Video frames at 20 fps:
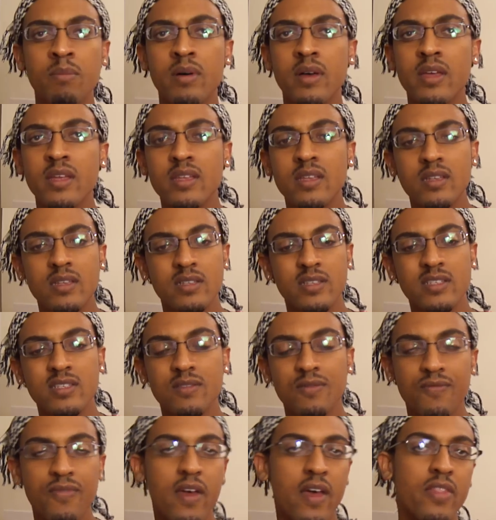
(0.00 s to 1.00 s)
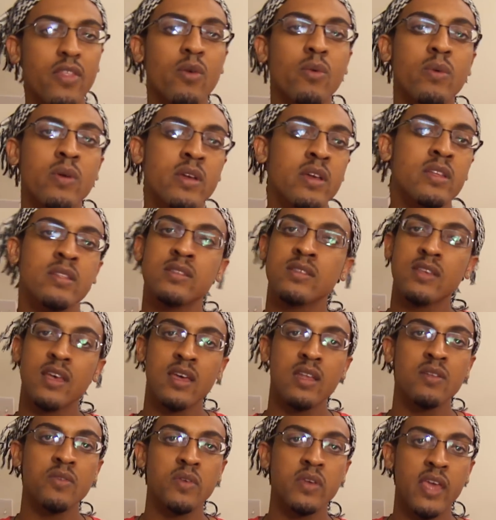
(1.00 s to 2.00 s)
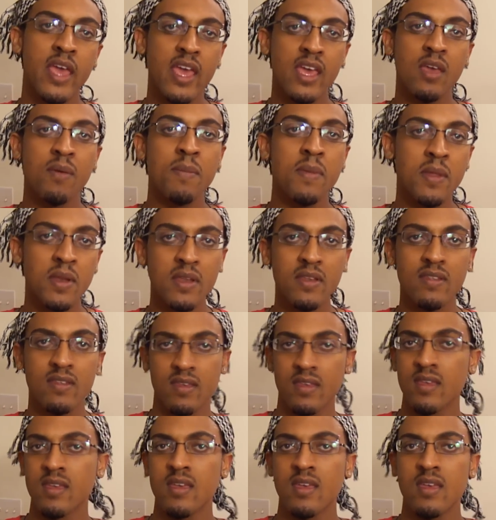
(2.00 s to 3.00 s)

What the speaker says: But just the fact that we're inside of a gay community,